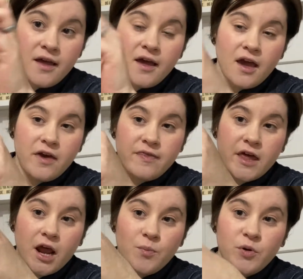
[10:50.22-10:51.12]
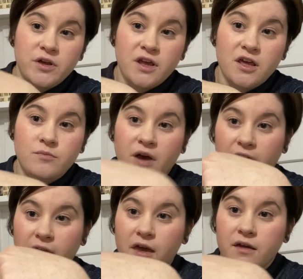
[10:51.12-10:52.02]
And then I put in
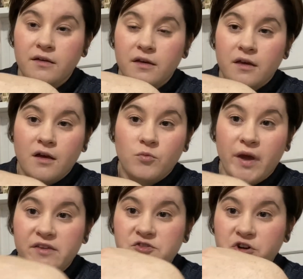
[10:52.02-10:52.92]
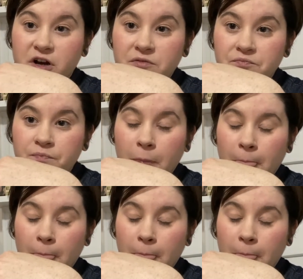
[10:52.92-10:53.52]
my waist yarn,